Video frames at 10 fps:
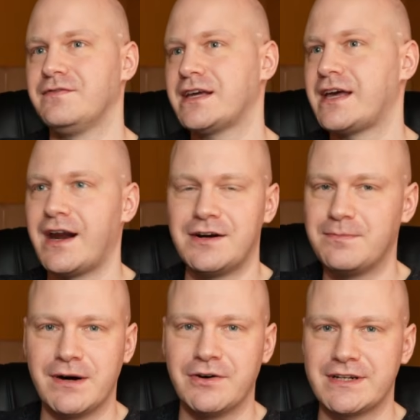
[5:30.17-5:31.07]
care
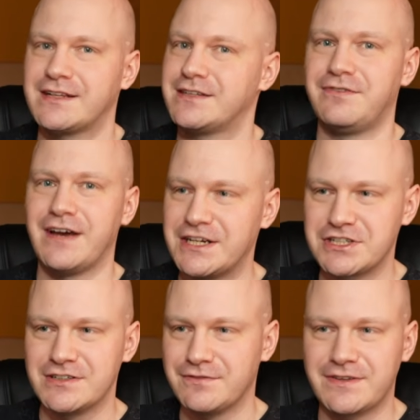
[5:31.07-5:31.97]
about
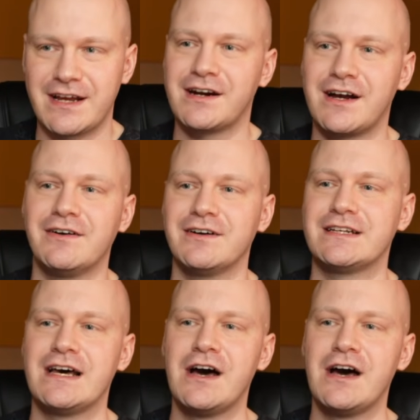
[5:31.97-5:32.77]
activation of their account